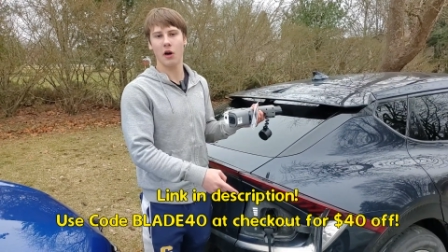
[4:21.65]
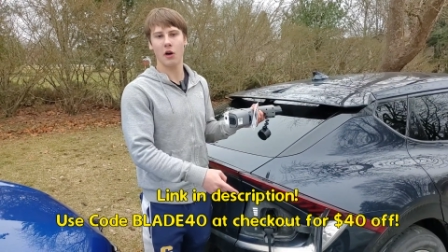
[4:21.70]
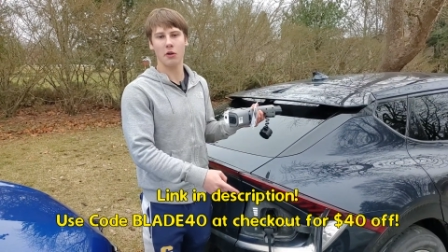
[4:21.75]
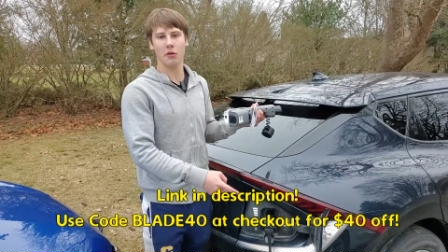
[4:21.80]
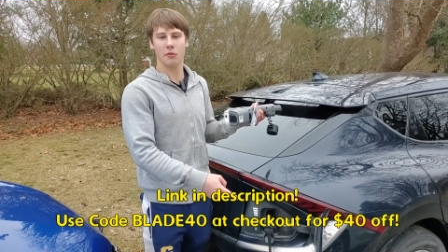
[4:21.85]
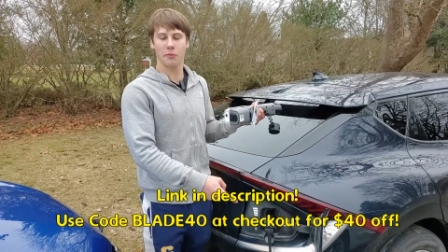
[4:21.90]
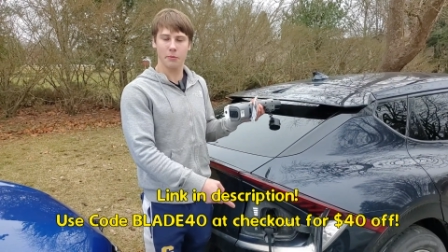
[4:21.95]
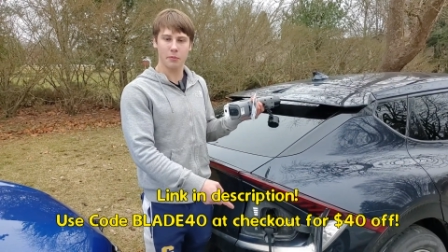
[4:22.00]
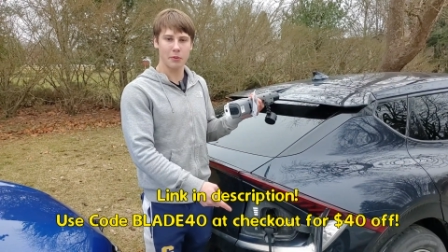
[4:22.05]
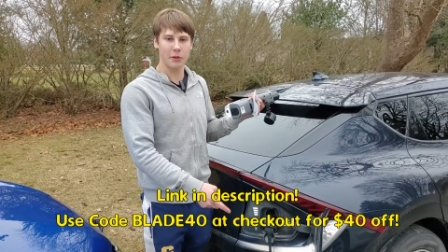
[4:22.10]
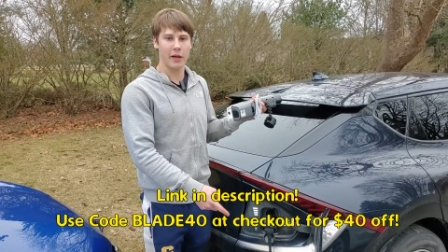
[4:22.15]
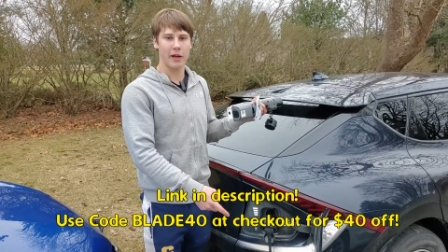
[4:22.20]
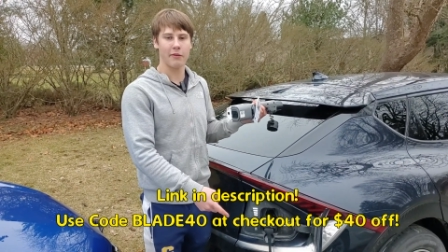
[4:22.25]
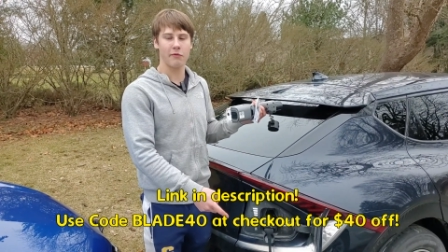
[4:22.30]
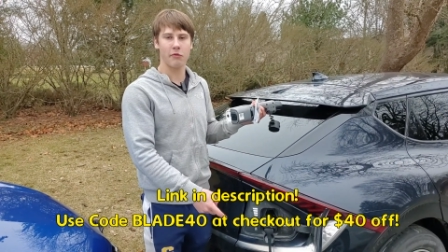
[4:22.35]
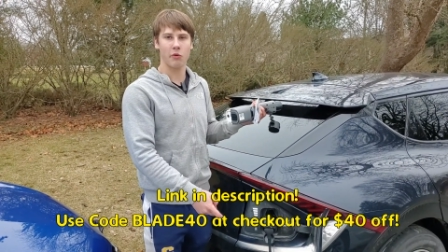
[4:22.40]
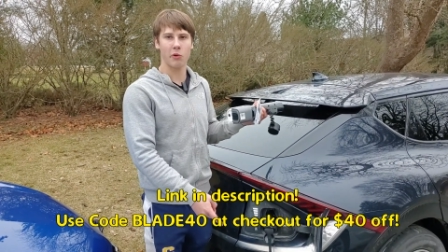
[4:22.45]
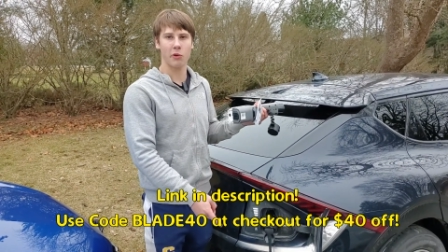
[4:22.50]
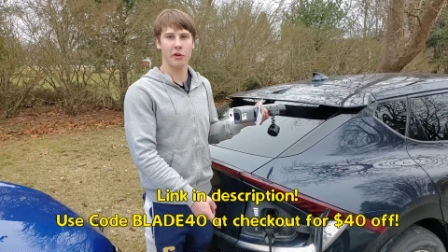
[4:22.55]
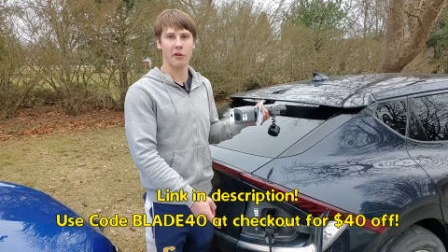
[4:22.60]
code
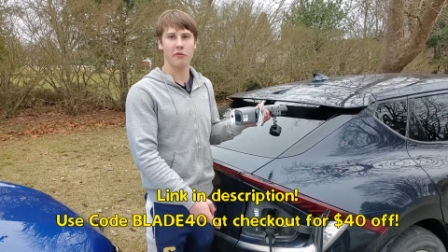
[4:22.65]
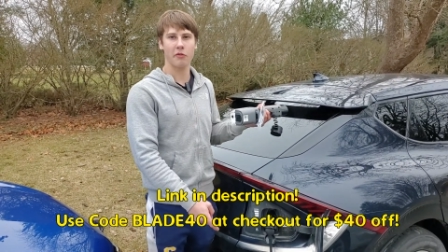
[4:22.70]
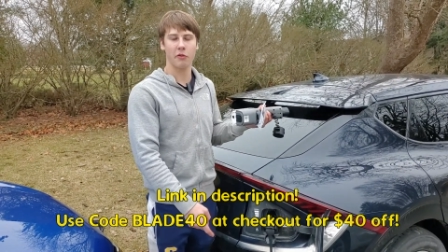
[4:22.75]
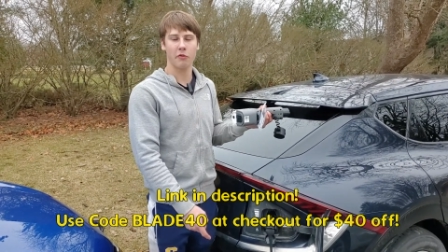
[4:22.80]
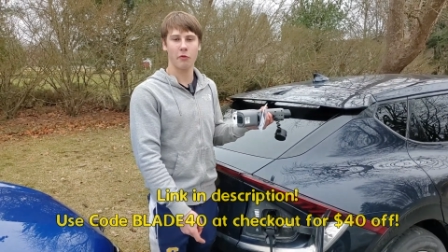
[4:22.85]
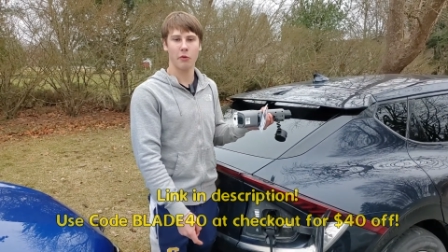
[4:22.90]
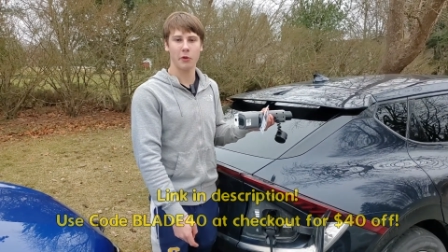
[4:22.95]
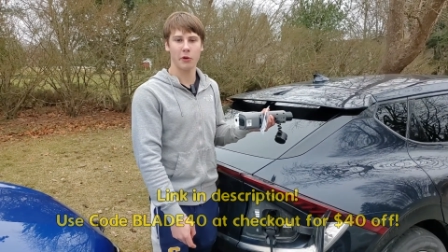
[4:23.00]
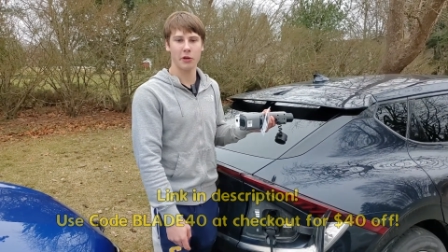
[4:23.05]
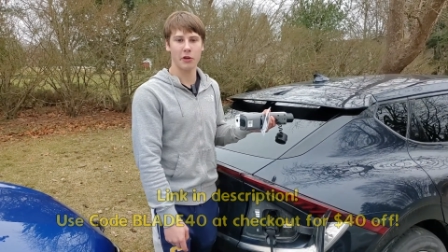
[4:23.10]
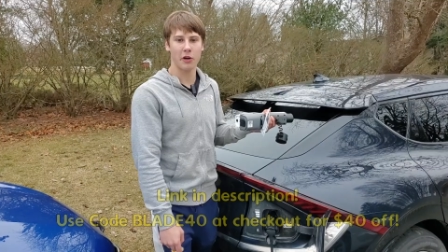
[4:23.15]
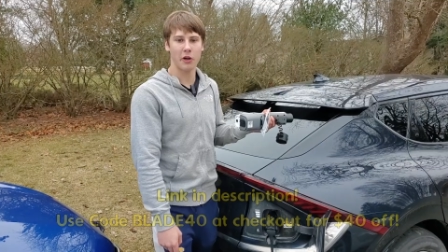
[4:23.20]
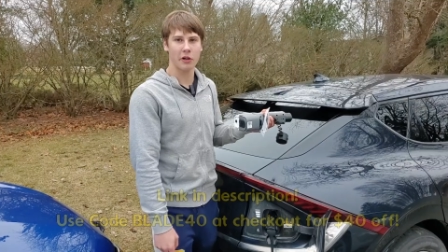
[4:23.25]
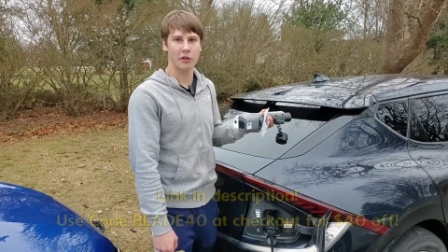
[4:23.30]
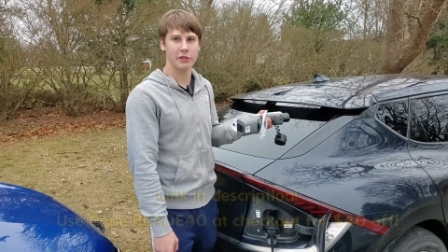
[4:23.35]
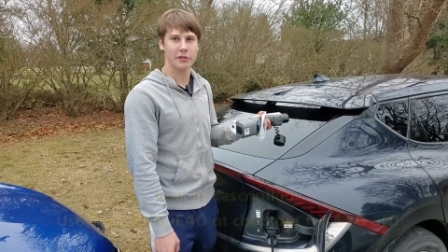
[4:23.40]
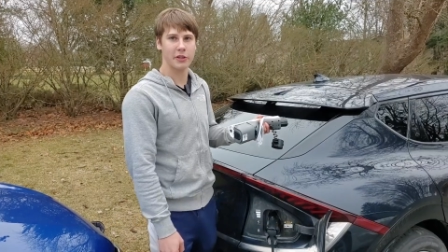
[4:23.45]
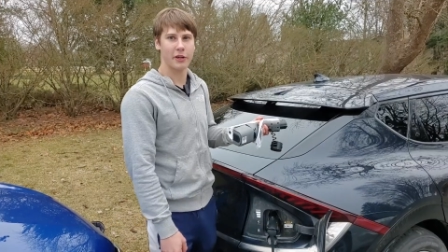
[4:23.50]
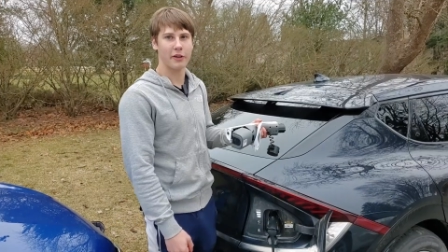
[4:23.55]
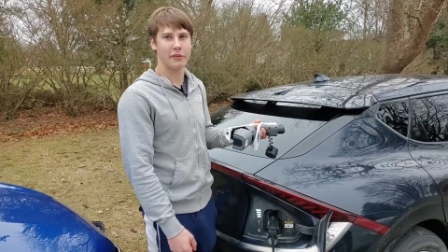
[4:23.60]
BLADE40 for
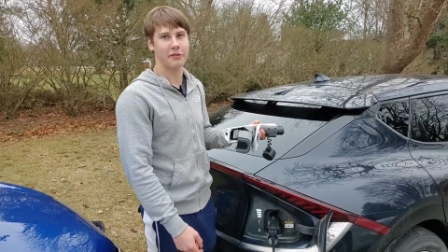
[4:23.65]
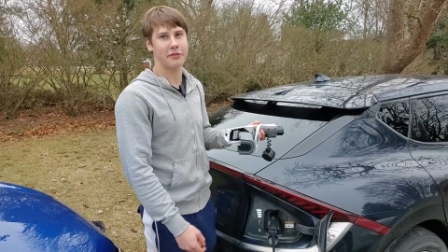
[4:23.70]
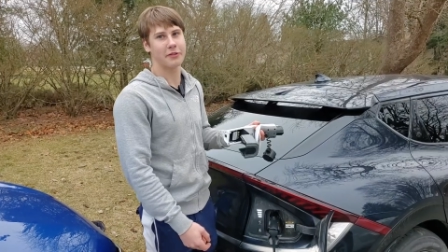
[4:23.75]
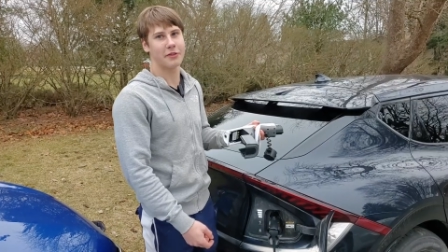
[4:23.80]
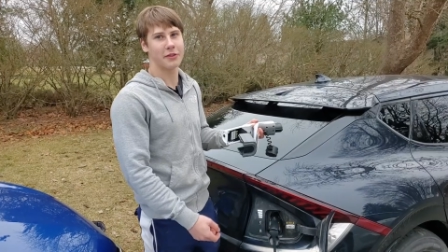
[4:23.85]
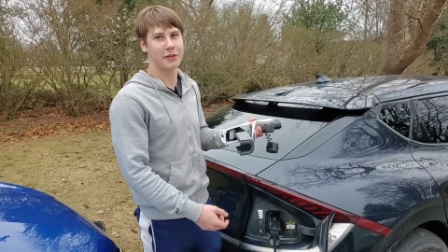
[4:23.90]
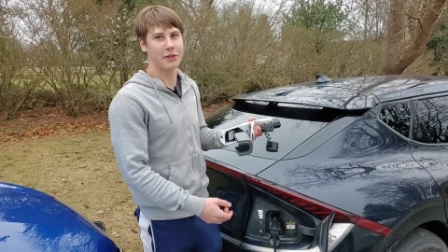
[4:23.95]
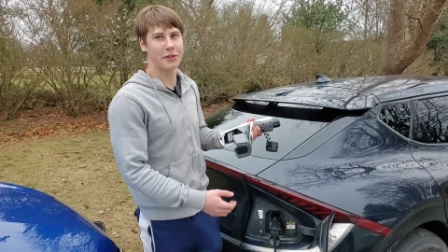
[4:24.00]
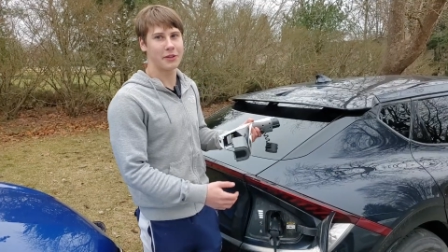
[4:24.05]
$40 off.